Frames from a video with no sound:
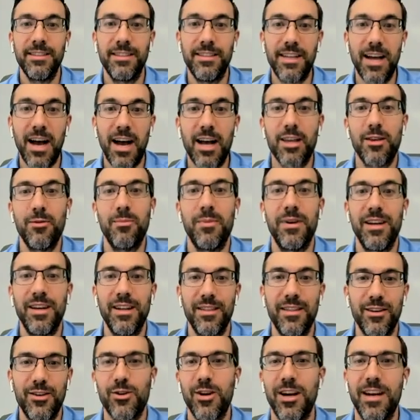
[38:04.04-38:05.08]

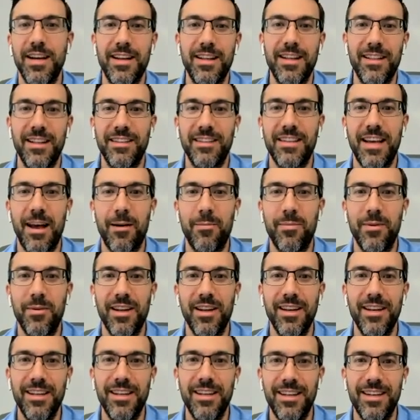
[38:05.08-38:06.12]
documenting the training that's
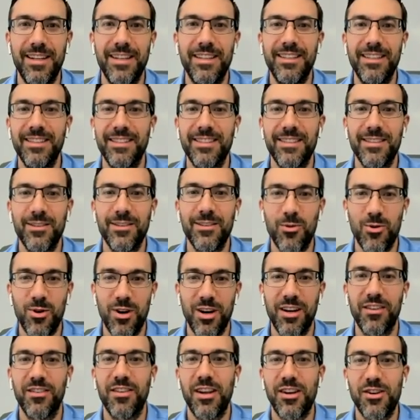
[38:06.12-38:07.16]
happening in his
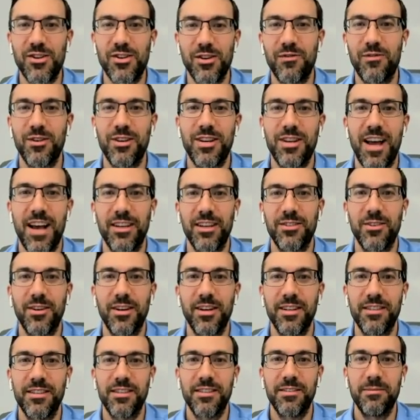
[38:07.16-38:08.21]
organization for tax
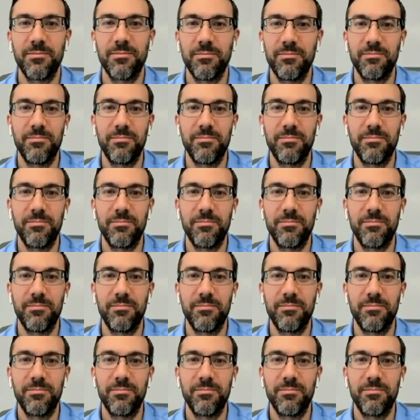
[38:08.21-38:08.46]
credits,